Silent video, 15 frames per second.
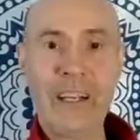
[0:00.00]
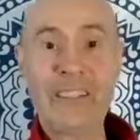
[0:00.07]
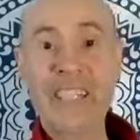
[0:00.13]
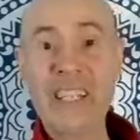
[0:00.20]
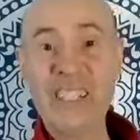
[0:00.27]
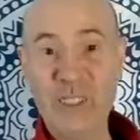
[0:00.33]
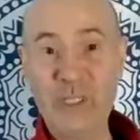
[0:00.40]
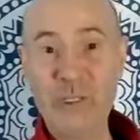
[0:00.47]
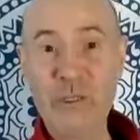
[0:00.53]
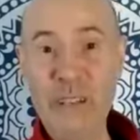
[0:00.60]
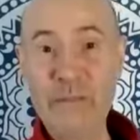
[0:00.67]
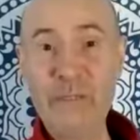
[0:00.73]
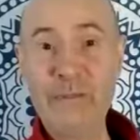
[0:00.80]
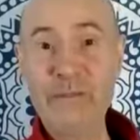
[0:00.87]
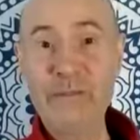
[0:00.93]
I tell you,
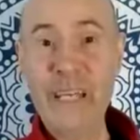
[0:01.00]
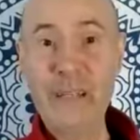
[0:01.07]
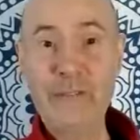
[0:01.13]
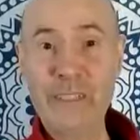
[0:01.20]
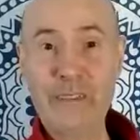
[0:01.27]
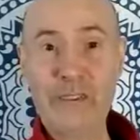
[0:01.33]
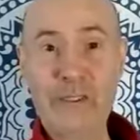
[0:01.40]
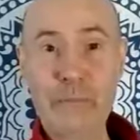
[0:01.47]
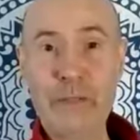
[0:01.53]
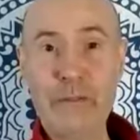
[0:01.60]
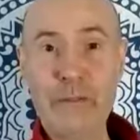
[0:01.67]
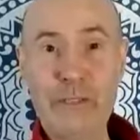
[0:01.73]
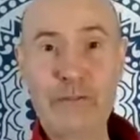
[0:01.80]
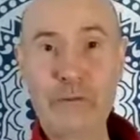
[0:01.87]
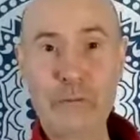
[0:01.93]
whoever founded the
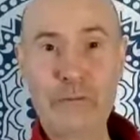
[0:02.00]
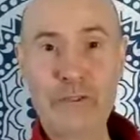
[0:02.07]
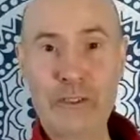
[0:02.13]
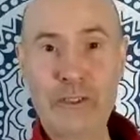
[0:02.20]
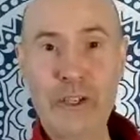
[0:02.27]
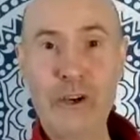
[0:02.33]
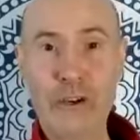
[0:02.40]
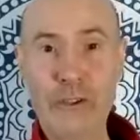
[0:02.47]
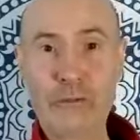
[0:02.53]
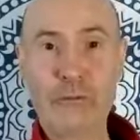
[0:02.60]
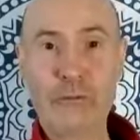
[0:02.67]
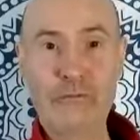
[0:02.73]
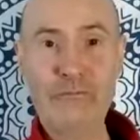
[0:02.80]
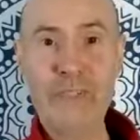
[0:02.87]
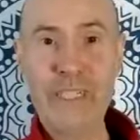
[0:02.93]
spiritual church
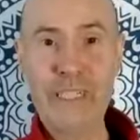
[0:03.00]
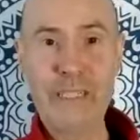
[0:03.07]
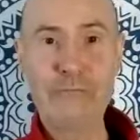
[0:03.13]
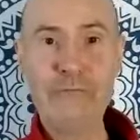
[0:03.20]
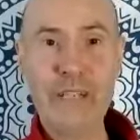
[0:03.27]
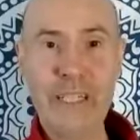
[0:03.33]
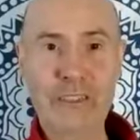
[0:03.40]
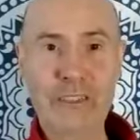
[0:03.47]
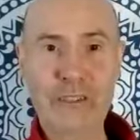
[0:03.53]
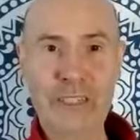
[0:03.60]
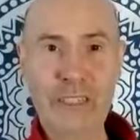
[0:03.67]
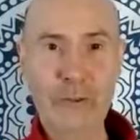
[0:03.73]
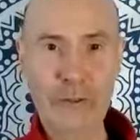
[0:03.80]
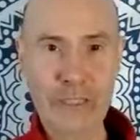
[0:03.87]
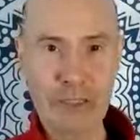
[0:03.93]
was really rich, because
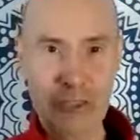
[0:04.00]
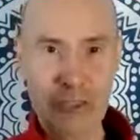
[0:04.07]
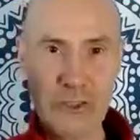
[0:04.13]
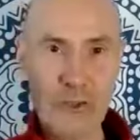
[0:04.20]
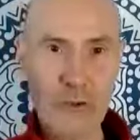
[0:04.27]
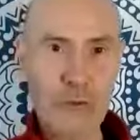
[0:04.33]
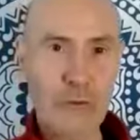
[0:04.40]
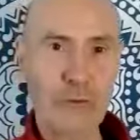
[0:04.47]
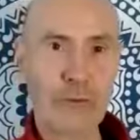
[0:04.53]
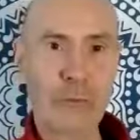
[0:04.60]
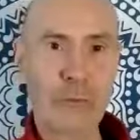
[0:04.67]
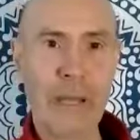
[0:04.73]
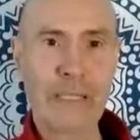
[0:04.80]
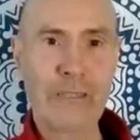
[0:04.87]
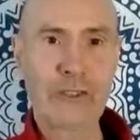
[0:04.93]
they got this huge
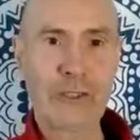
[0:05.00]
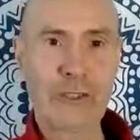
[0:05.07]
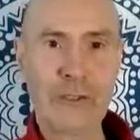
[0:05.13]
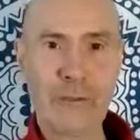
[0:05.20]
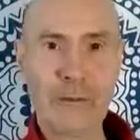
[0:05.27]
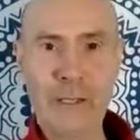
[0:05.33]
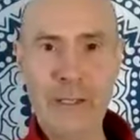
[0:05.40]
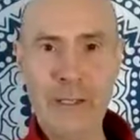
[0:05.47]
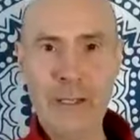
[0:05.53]
mansion and